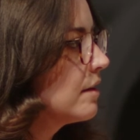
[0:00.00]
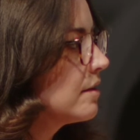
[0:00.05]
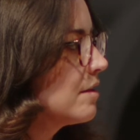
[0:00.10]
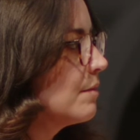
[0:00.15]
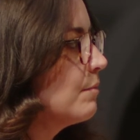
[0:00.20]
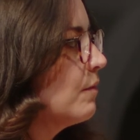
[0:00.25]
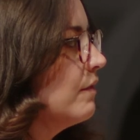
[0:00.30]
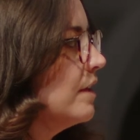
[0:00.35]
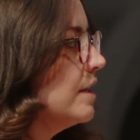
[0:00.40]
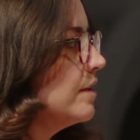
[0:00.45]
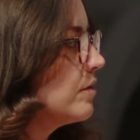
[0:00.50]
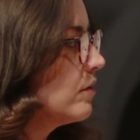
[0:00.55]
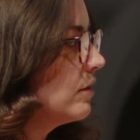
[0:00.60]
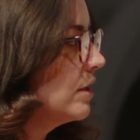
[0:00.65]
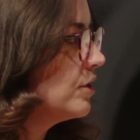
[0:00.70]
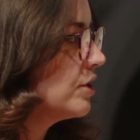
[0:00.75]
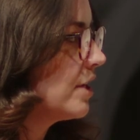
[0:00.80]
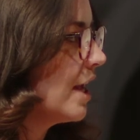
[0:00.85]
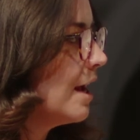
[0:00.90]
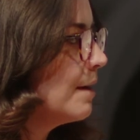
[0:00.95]
some of these
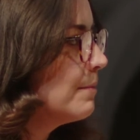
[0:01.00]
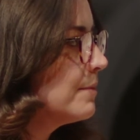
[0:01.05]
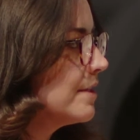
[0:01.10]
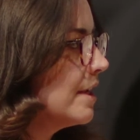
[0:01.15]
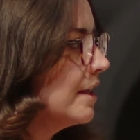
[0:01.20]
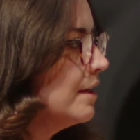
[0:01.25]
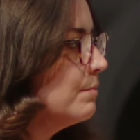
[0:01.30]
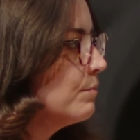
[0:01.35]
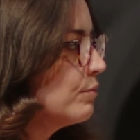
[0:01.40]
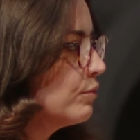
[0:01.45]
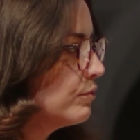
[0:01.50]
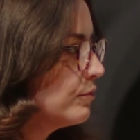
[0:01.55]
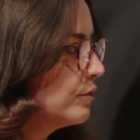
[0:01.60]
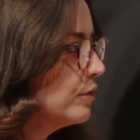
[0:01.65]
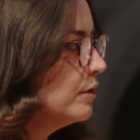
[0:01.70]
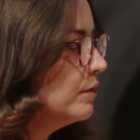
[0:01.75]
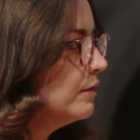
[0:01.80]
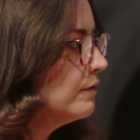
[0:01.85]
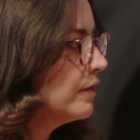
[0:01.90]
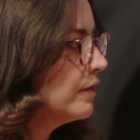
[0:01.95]
knowledge gaps and improve